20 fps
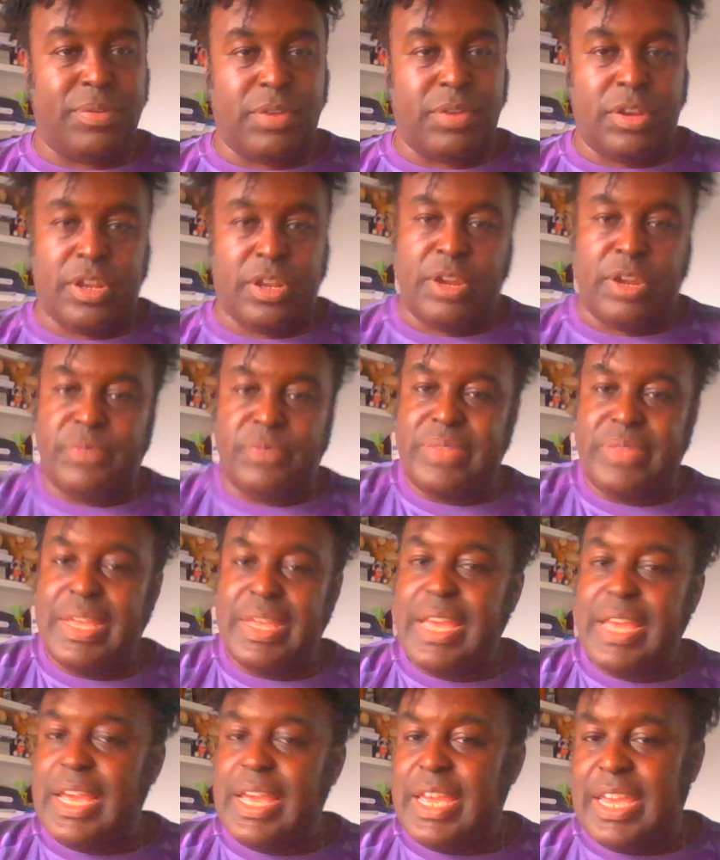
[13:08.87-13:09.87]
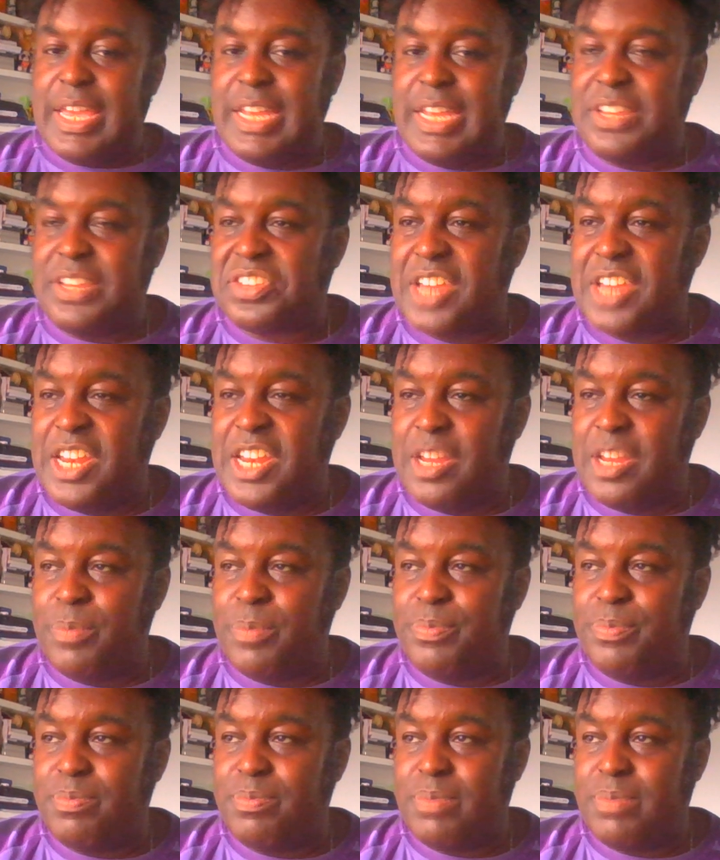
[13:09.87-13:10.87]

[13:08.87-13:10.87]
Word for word: you know, in the stadium.